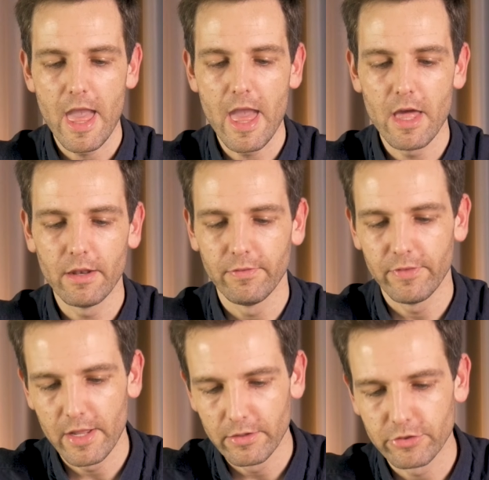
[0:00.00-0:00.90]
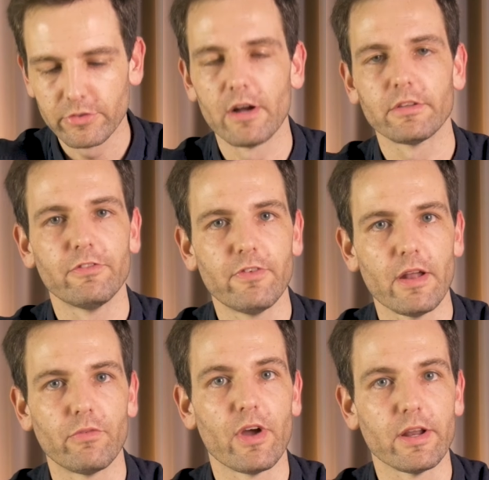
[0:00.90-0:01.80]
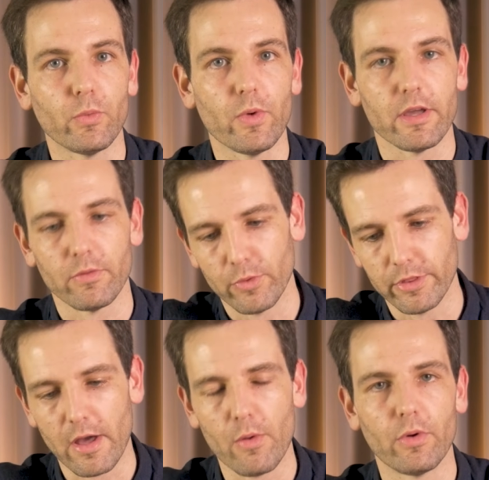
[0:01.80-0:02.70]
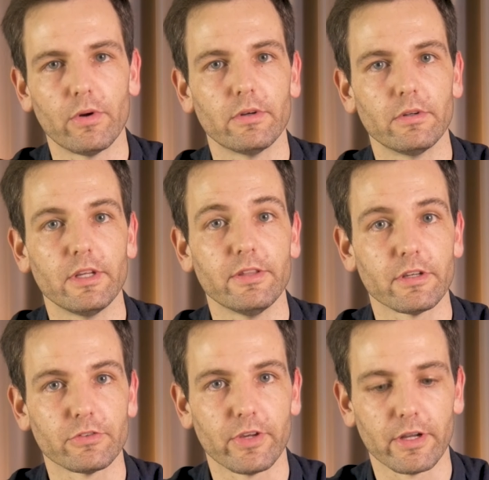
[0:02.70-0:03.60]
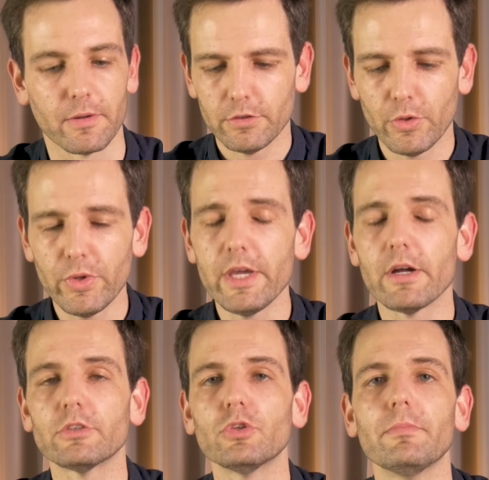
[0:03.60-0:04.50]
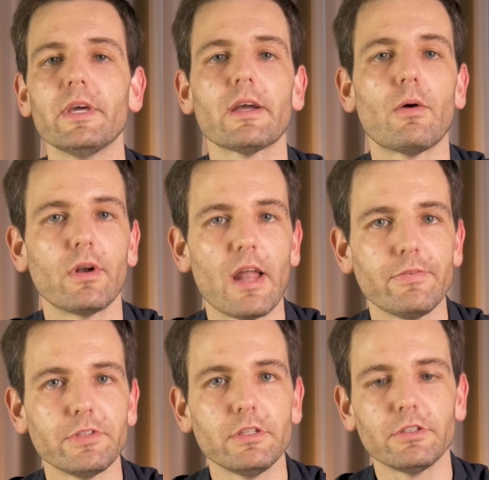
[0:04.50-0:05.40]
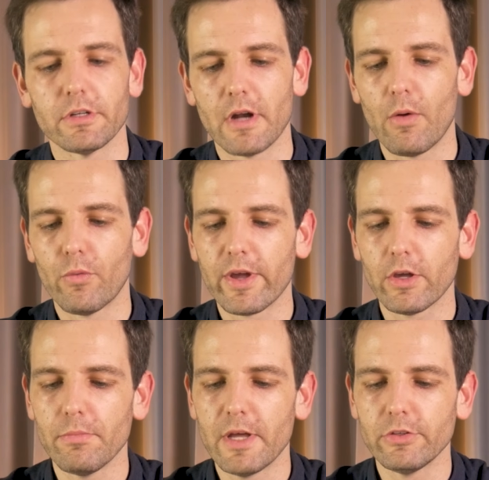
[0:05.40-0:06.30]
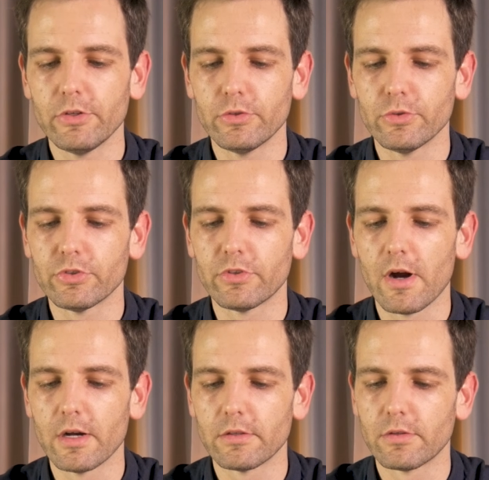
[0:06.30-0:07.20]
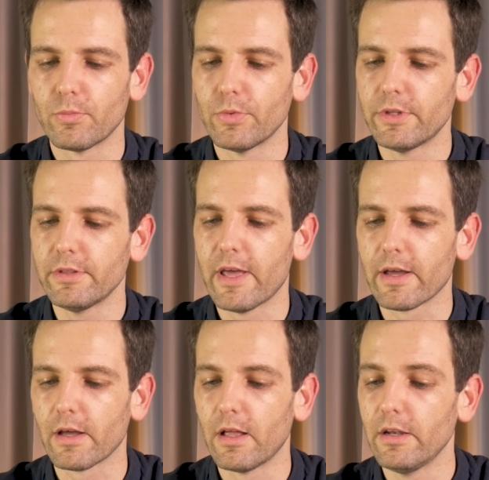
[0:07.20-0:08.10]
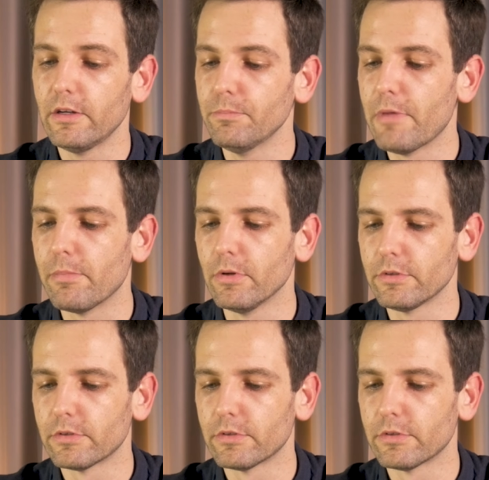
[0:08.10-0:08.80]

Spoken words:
and then start the fan right away with our index finger. So here, to make our lives easier, I'll recommend you to start with the deck a little beveled,